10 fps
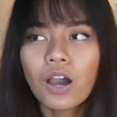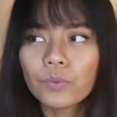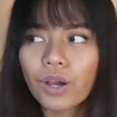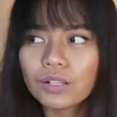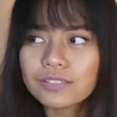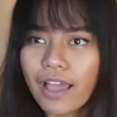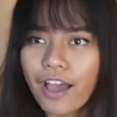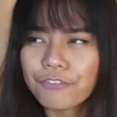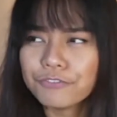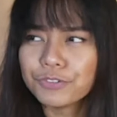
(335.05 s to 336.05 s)
We also
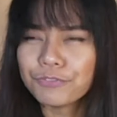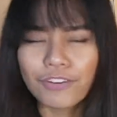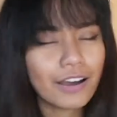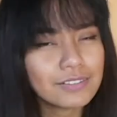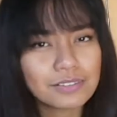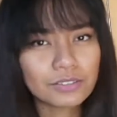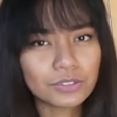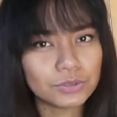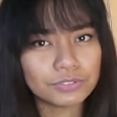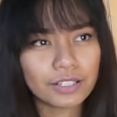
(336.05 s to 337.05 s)
have the Weiße
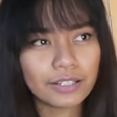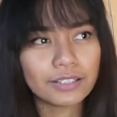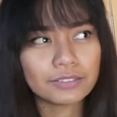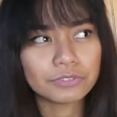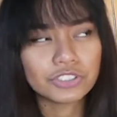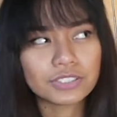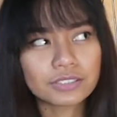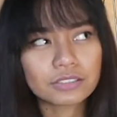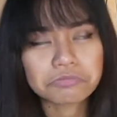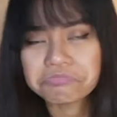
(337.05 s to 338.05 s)
Glühwein, which
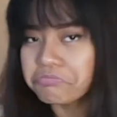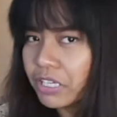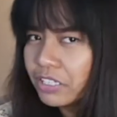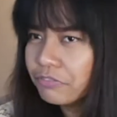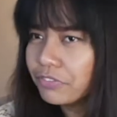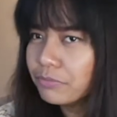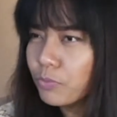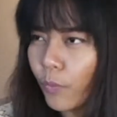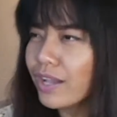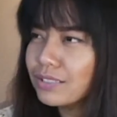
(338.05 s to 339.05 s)
is made
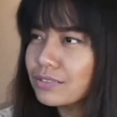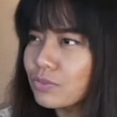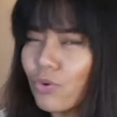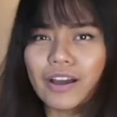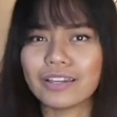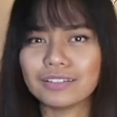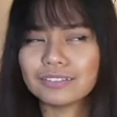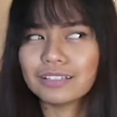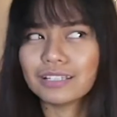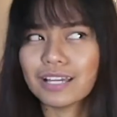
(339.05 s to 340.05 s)
from white
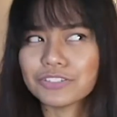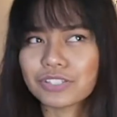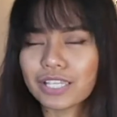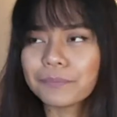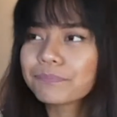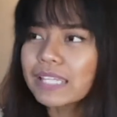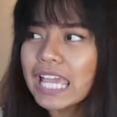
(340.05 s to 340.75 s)
wine, actually.